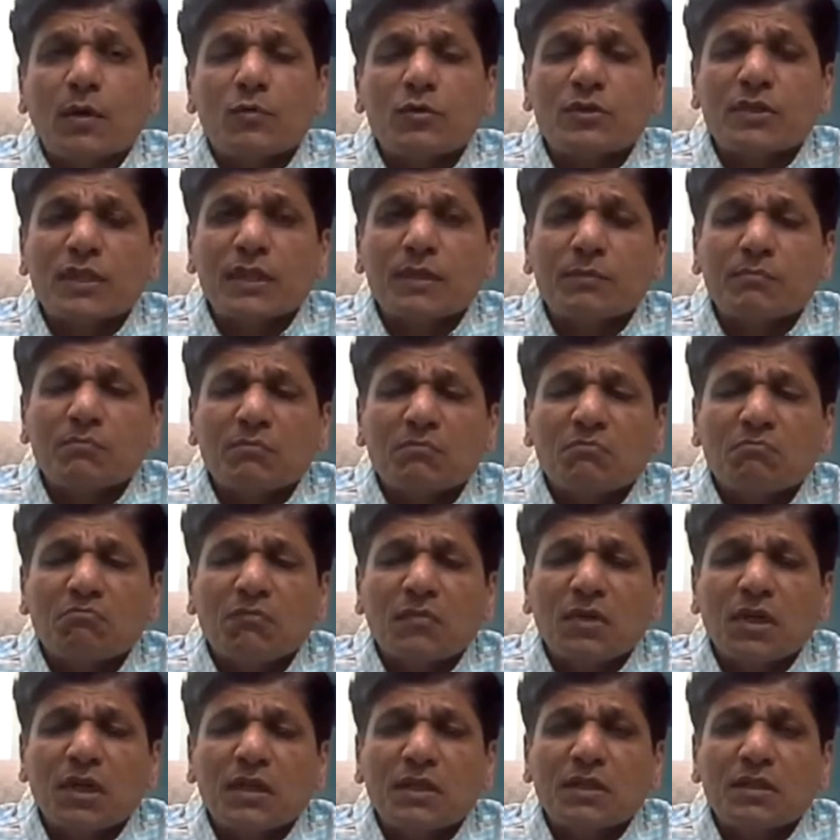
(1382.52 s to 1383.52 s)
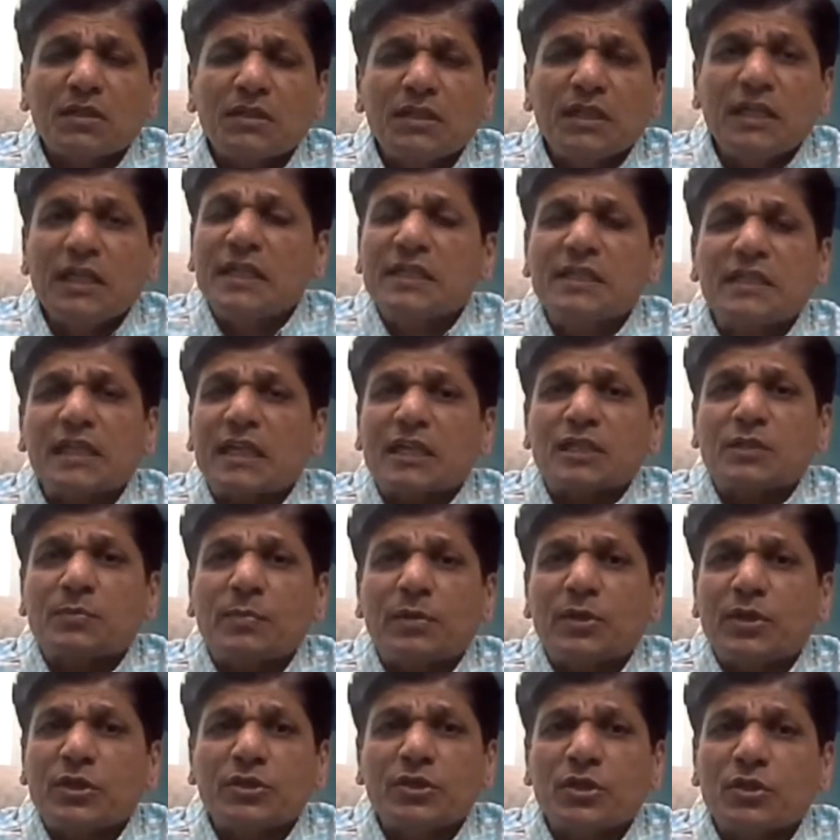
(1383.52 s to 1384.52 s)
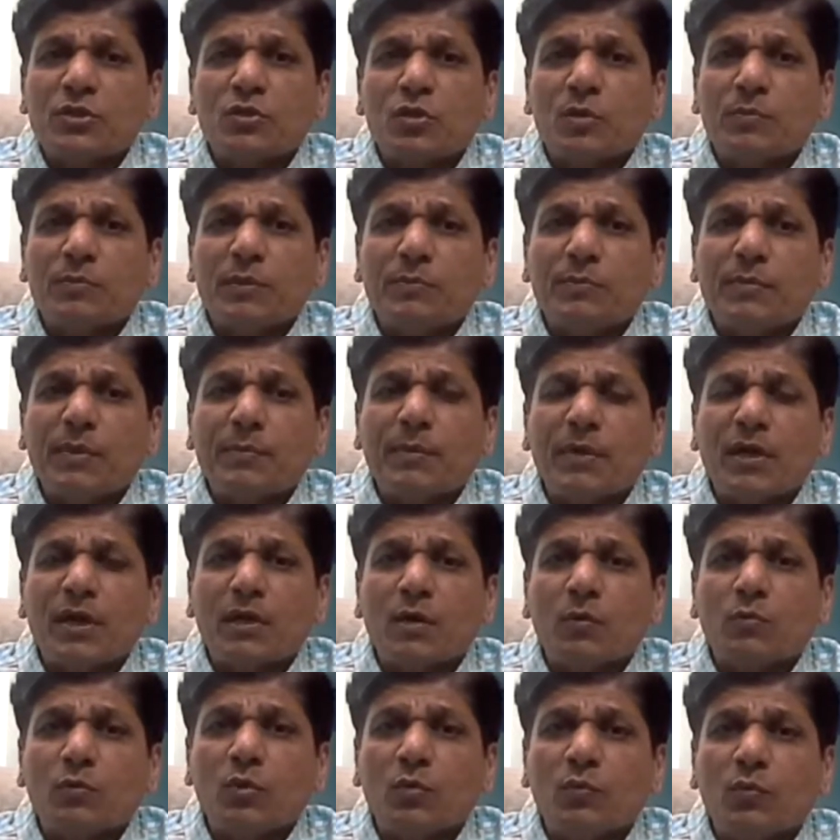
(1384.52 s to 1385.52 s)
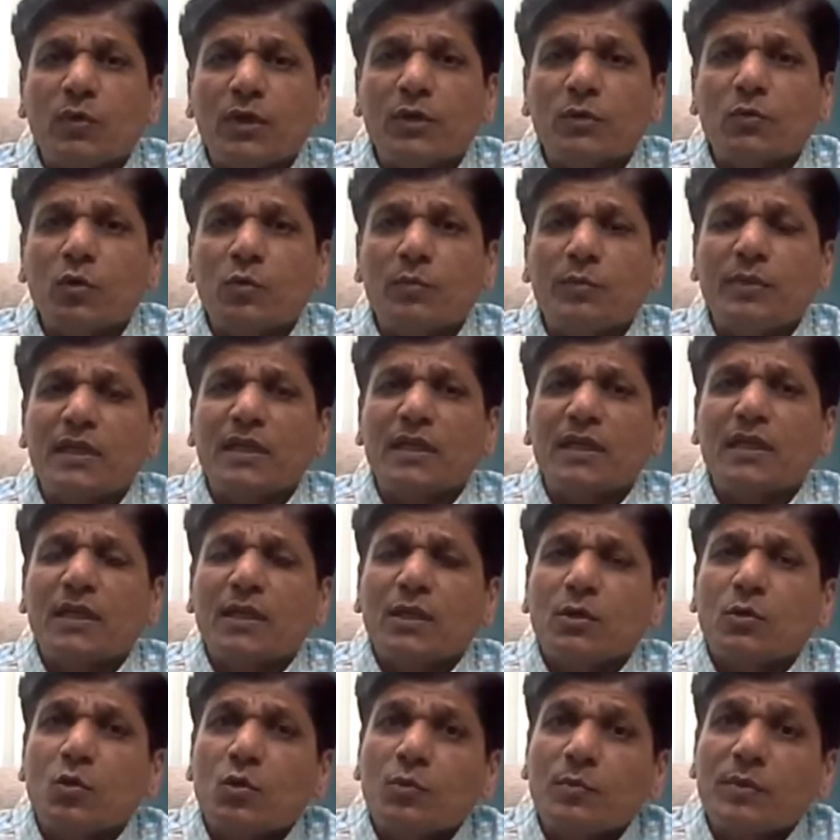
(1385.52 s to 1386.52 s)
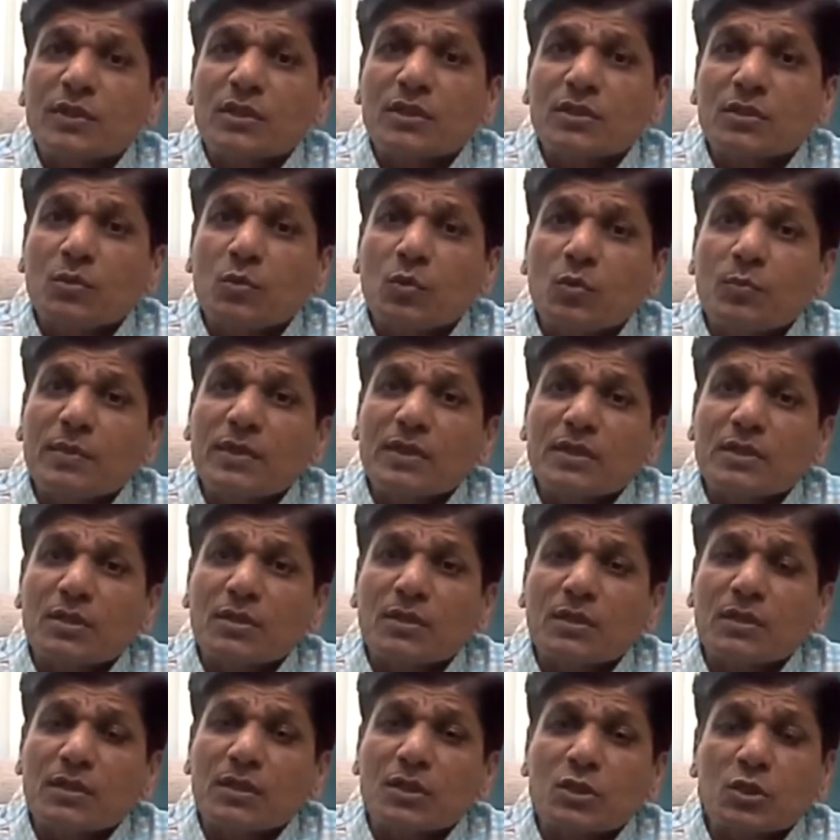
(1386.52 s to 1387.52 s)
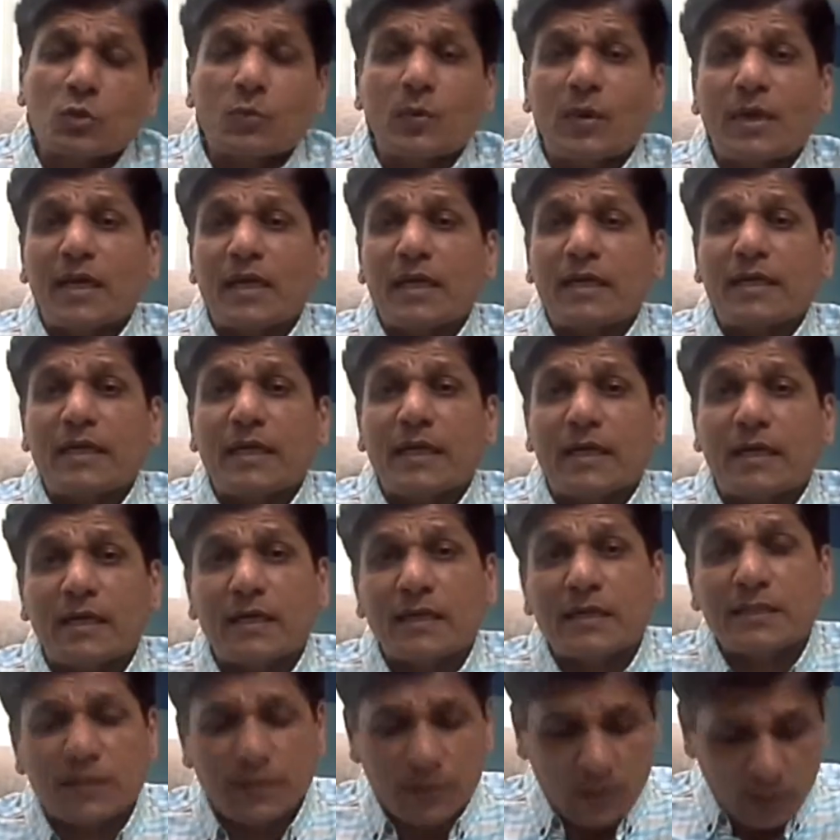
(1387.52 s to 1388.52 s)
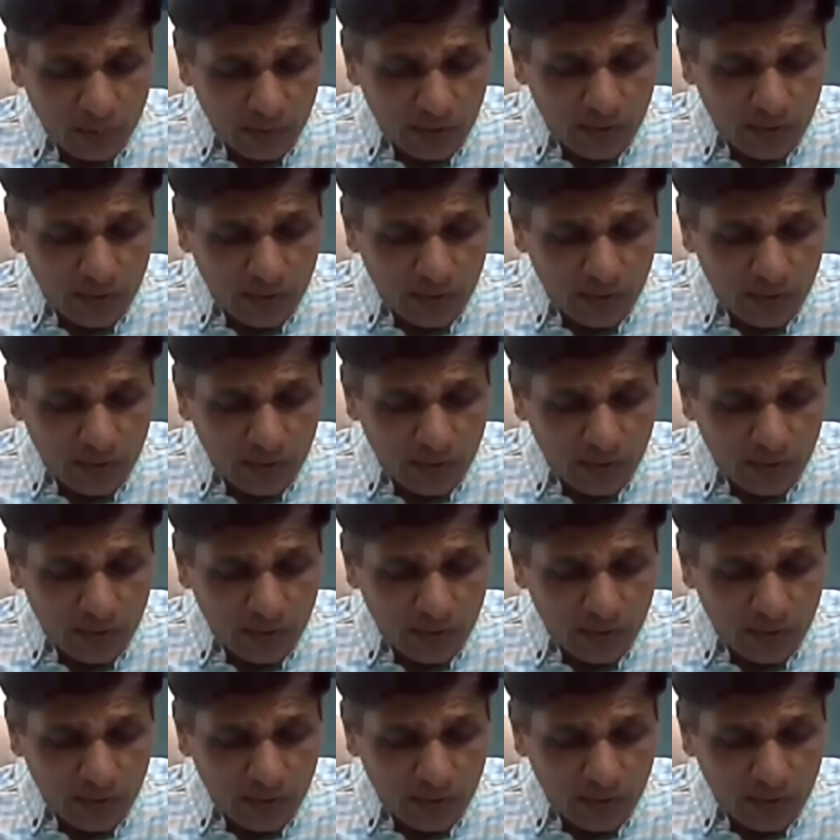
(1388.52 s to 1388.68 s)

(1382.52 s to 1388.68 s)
would say needs and aspirations of the people around the world could be squarely addressed.